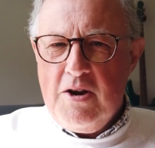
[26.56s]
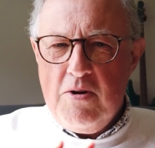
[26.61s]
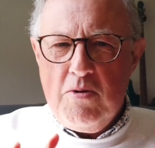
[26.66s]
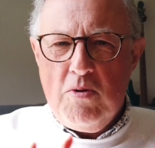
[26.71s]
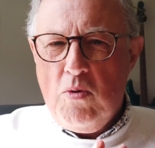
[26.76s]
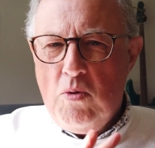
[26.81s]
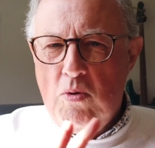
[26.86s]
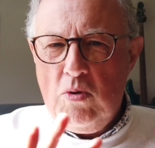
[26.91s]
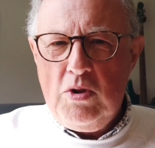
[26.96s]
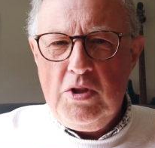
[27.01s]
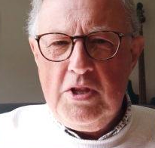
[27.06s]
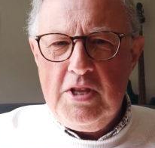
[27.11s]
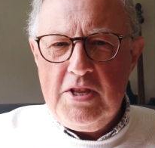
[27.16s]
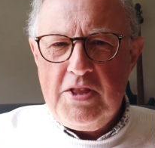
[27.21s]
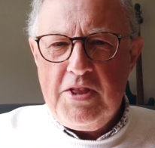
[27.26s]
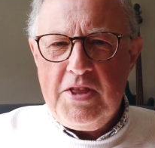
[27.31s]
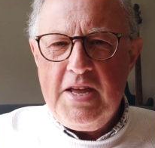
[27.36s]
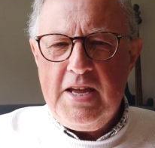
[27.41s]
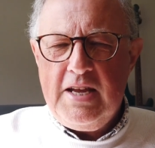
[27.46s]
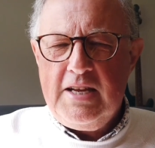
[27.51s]
all the
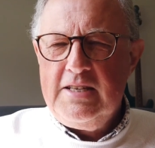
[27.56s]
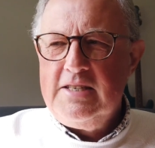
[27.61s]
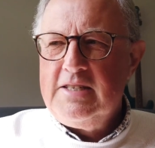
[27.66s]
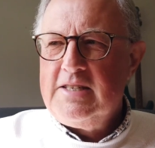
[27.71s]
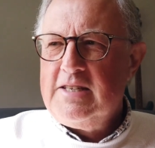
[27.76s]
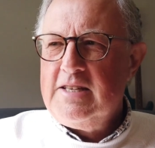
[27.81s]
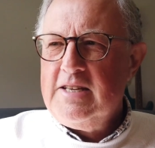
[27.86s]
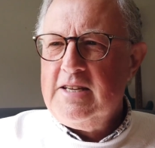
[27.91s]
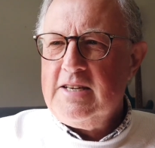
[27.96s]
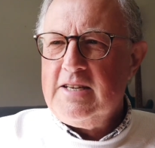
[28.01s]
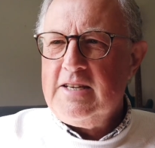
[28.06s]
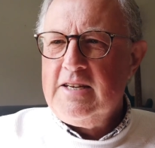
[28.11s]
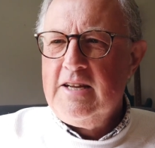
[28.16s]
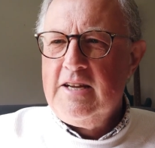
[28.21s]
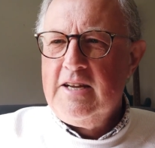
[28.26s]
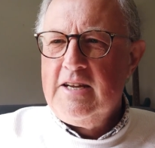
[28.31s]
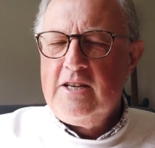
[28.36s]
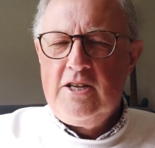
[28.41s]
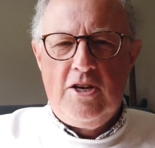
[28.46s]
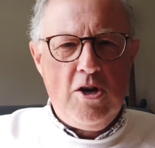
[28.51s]
things that
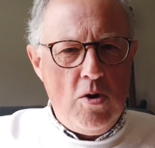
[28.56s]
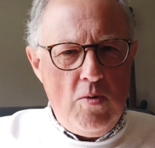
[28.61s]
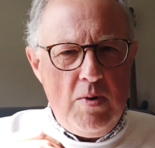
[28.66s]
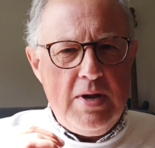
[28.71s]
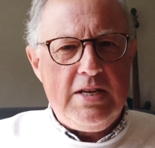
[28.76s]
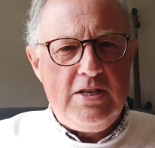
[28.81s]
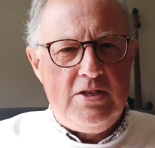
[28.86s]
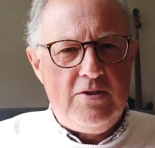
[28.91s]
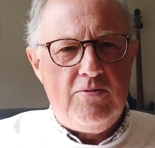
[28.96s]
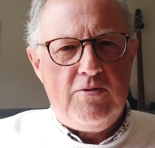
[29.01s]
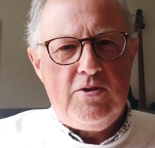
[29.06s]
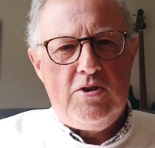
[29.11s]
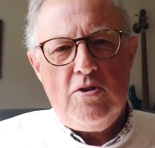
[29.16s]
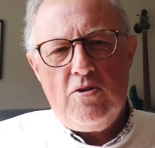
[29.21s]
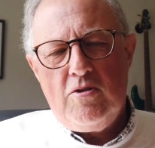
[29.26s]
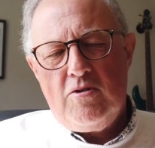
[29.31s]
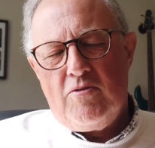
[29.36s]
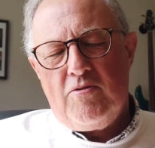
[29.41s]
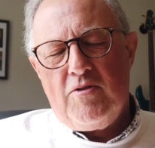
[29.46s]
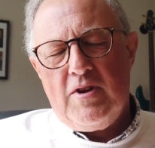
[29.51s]
go into
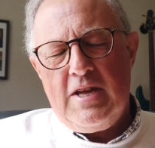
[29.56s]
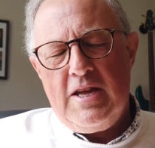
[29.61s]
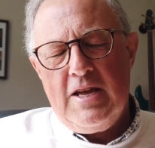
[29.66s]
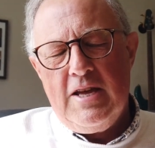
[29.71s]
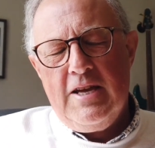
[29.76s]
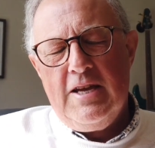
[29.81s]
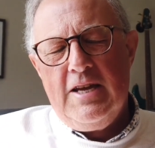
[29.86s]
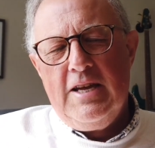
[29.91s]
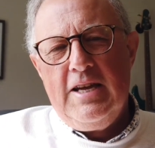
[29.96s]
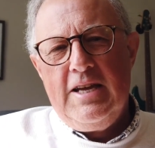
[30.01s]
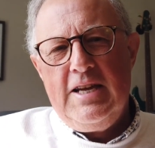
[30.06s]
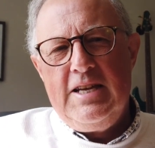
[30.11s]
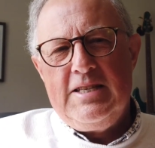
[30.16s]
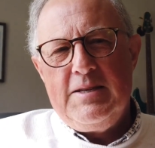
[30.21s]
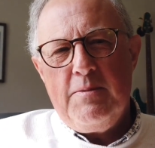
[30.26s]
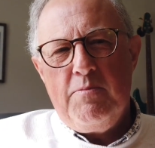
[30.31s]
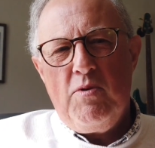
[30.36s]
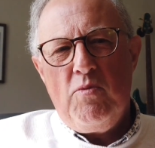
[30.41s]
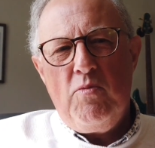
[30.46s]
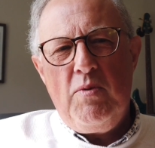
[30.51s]
photography. He
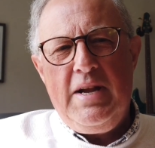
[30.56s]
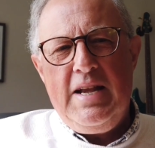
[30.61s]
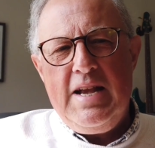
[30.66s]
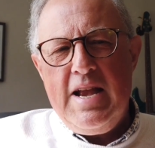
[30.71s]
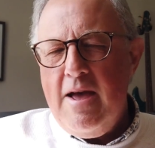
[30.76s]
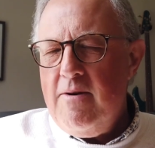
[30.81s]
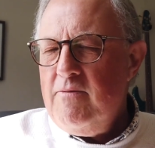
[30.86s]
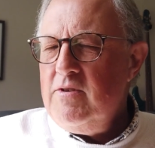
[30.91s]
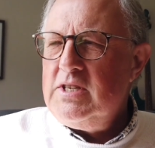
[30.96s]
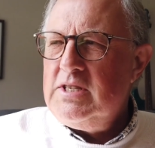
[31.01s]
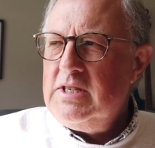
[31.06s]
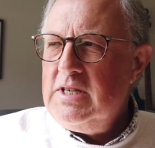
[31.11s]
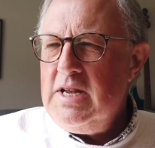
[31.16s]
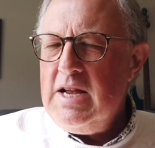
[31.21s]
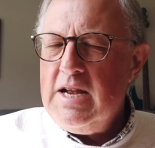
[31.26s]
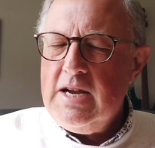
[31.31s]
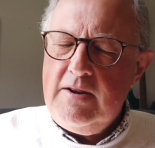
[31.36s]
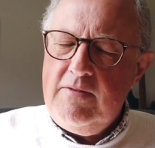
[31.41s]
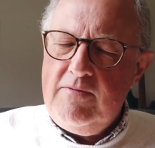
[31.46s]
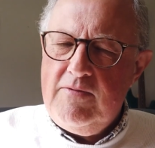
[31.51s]
said, but we never see
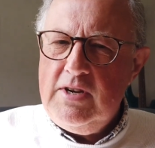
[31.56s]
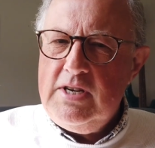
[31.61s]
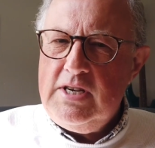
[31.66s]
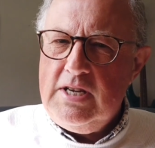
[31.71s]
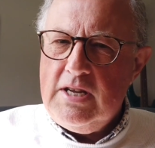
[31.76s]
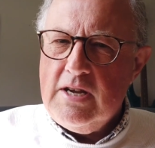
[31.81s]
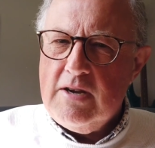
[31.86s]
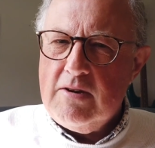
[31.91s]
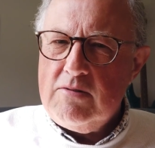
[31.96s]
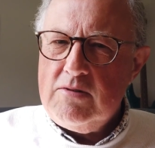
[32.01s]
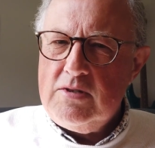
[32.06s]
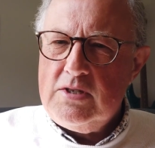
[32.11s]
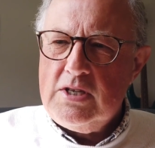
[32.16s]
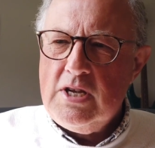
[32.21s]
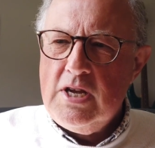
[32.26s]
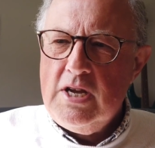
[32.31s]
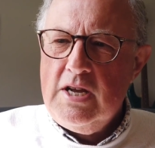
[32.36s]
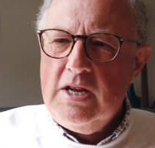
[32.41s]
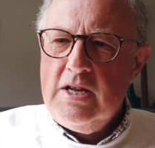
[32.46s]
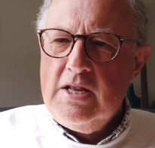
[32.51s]
any videos
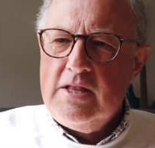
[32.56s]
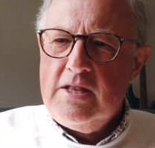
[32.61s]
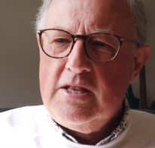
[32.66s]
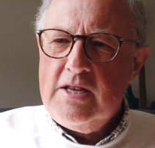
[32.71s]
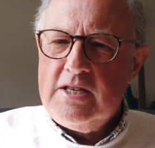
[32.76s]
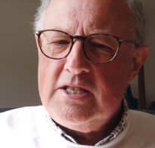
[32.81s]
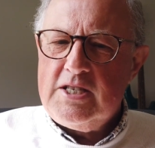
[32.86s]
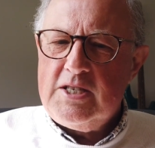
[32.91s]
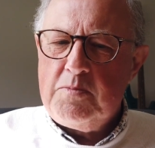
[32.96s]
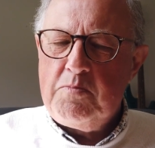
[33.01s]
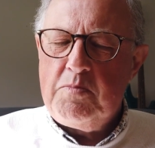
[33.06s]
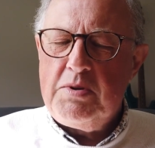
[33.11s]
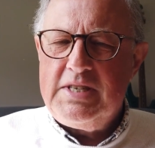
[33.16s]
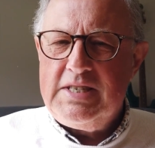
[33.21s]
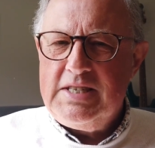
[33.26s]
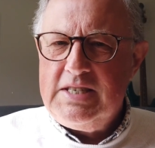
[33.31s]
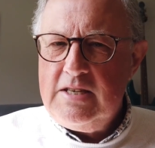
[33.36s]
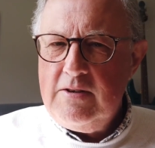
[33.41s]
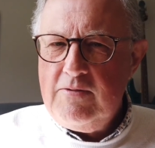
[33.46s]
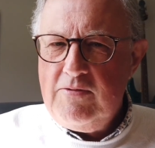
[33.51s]
that
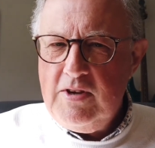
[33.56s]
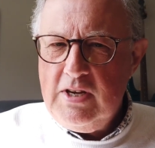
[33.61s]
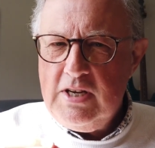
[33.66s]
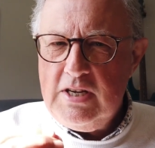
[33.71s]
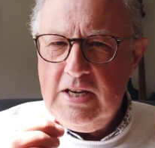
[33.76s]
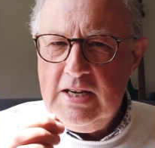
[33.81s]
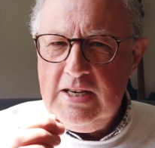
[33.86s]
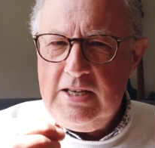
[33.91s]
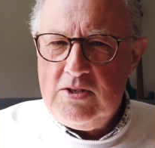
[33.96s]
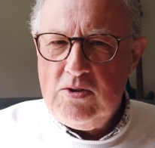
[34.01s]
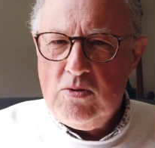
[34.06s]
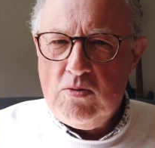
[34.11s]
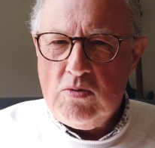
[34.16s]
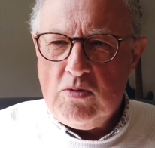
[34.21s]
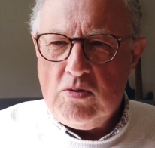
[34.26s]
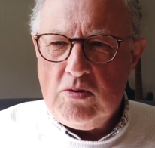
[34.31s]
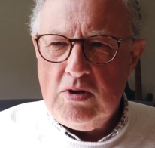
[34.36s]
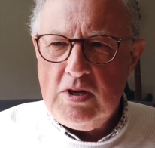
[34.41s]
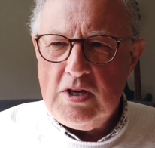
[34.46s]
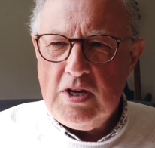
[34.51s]
specifically
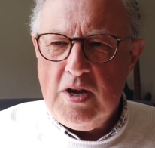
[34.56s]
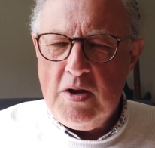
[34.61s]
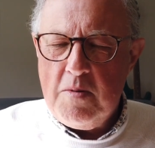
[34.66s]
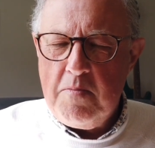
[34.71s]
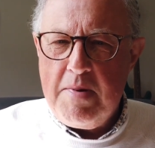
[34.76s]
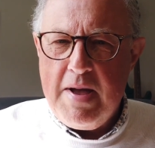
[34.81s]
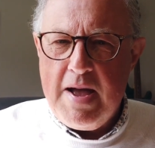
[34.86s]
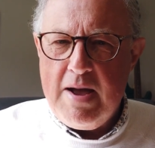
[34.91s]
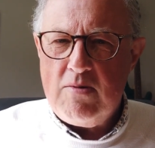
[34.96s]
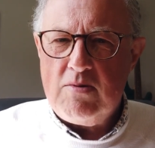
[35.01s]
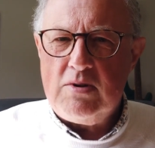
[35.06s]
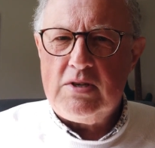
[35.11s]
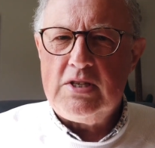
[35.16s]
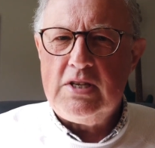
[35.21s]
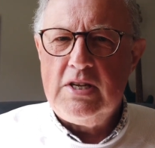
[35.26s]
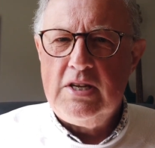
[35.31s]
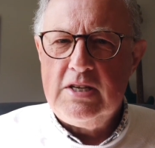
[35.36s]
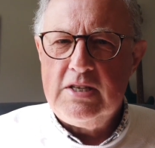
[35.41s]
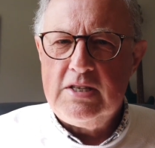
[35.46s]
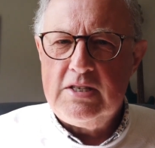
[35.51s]
talk about
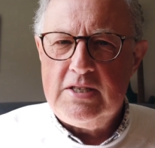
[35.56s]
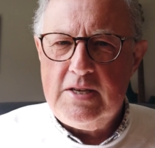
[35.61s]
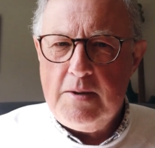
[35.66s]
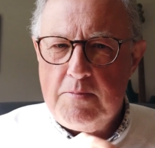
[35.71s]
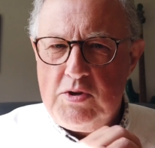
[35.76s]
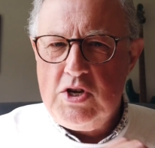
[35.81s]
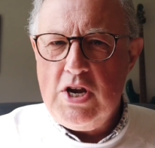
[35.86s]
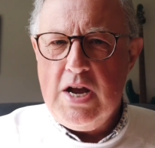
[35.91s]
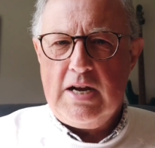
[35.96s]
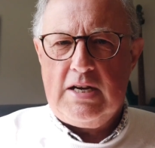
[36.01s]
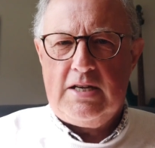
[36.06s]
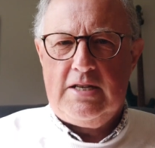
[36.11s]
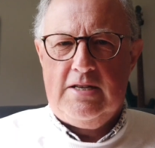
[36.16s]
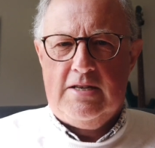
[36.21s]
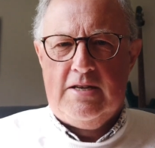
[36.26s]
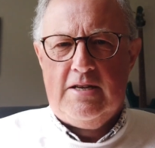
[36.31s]
subject.